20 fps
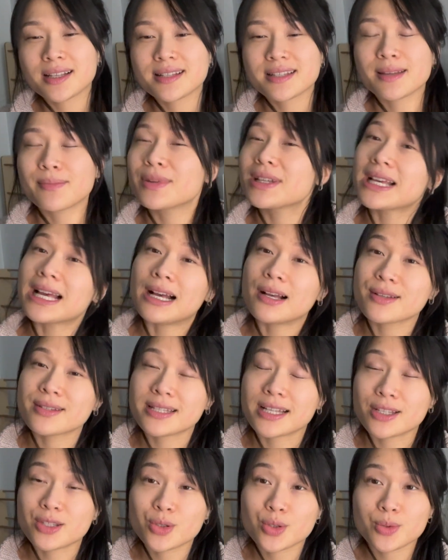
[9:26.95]
something else
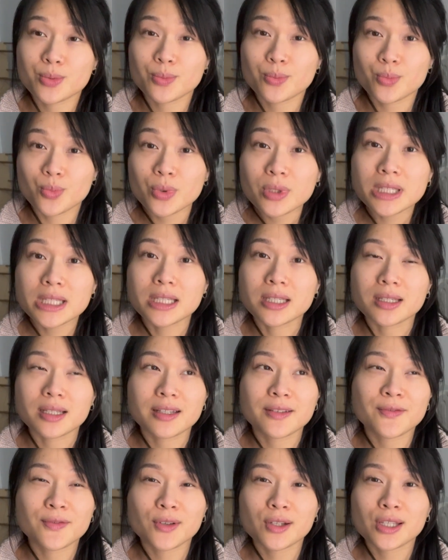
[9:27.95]
that's really
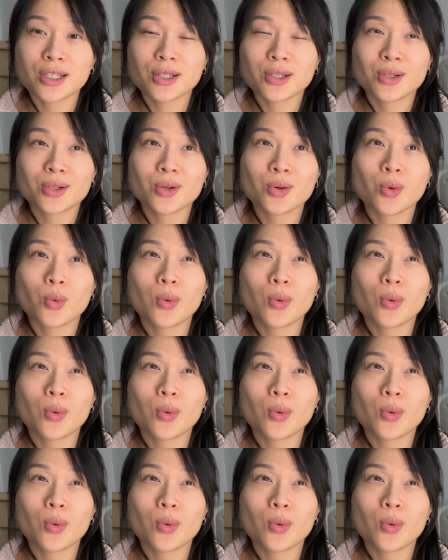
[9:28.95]
good for you